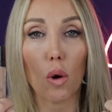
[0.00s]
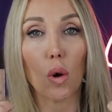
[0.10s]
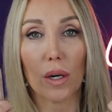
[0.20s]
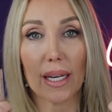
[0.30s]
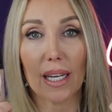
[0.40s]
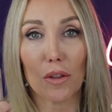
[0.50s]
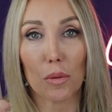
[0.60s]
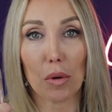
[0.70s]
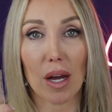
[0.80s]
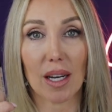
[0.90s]
or any other
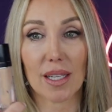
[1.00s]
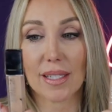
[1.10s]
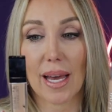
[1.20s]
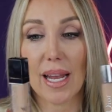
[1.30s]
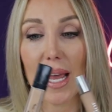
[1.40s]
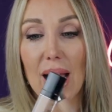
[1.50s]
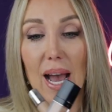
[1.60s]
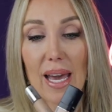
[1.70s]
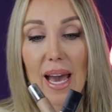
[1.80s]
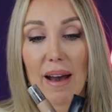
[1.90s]
products that
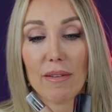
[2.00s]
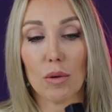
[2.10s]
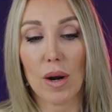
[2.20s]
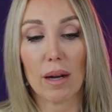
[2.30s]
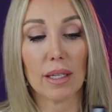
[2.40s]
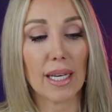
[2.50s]
I have around.